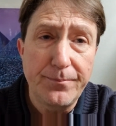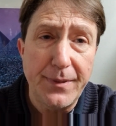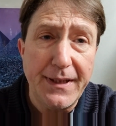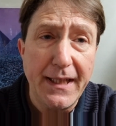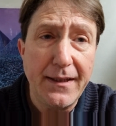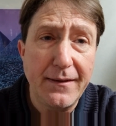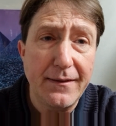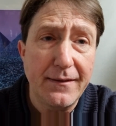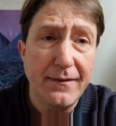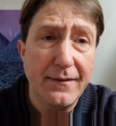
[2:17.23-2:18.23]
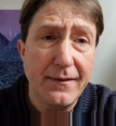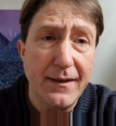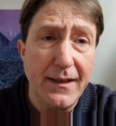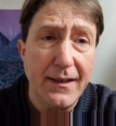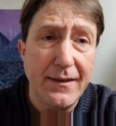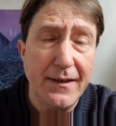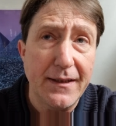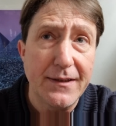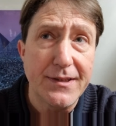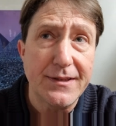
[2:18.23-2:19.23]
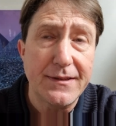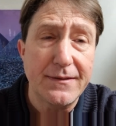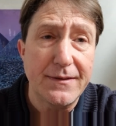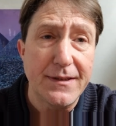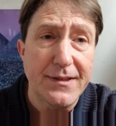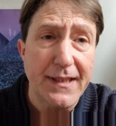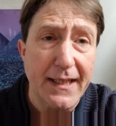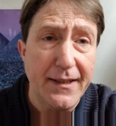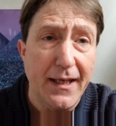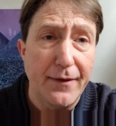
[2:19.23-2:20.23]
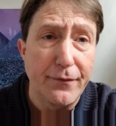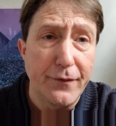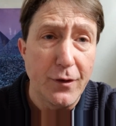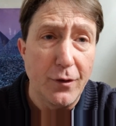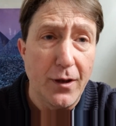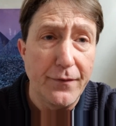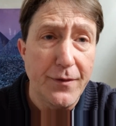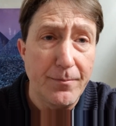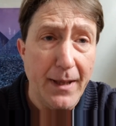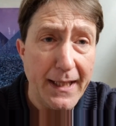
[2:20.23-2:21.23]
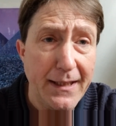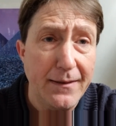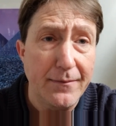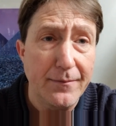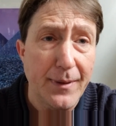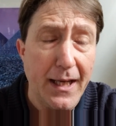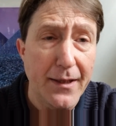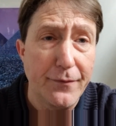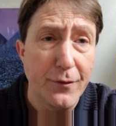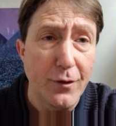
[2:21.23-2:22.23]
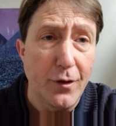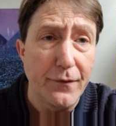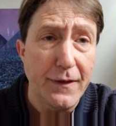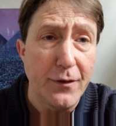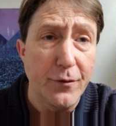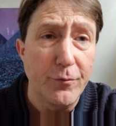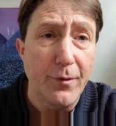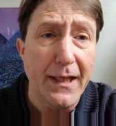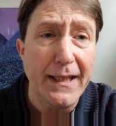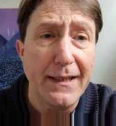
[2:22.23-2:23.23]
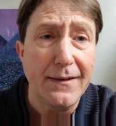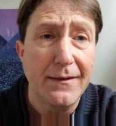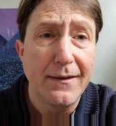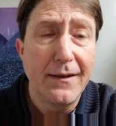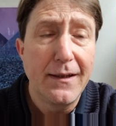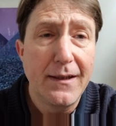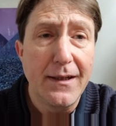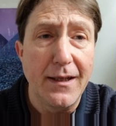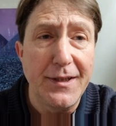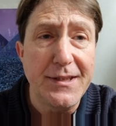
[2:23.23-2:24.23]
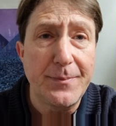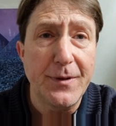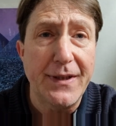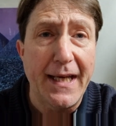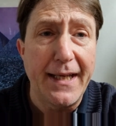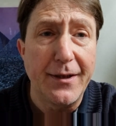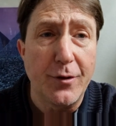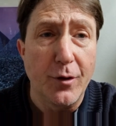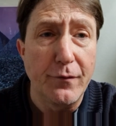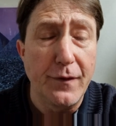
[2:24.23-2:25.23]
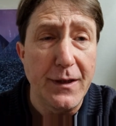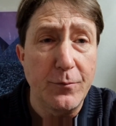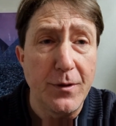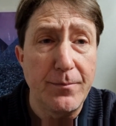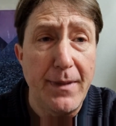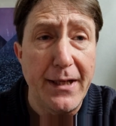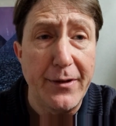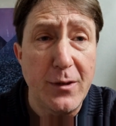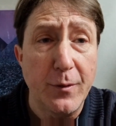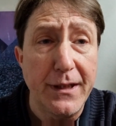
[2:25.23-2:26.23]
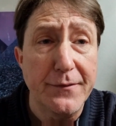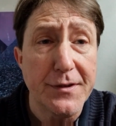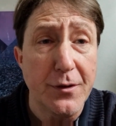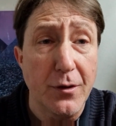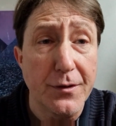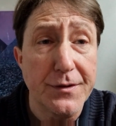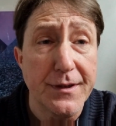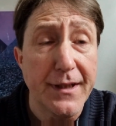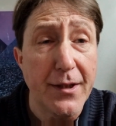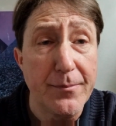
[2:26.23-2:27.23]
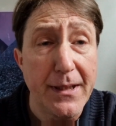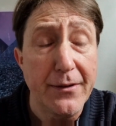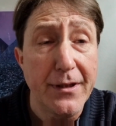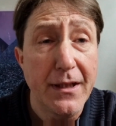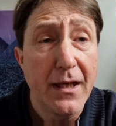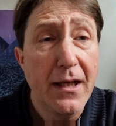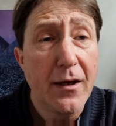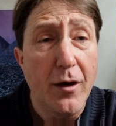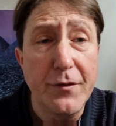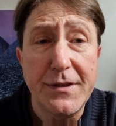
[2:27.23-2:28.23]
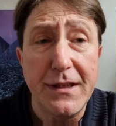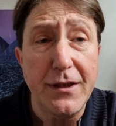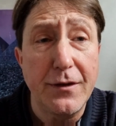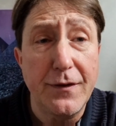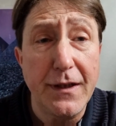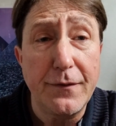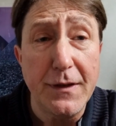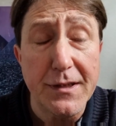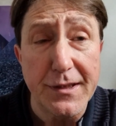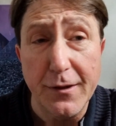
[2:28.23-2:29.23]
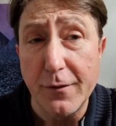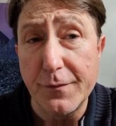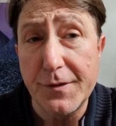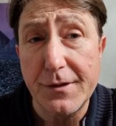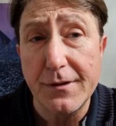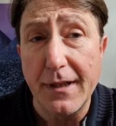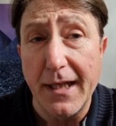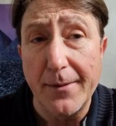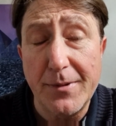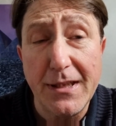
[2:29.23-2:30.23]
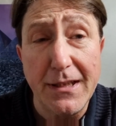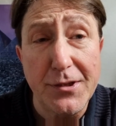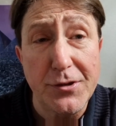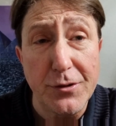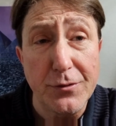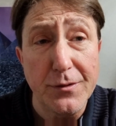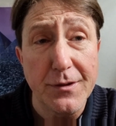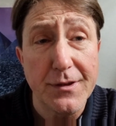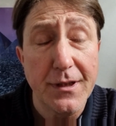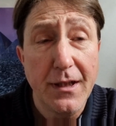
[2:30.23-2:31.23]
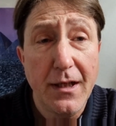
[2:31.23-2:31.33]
but then in the second half of her life, the main part of her life in her reign, Elizabeth had a conflict with Mary, Queen of Scots, another Mary. Obviously, you can think for yourselves, particularly students,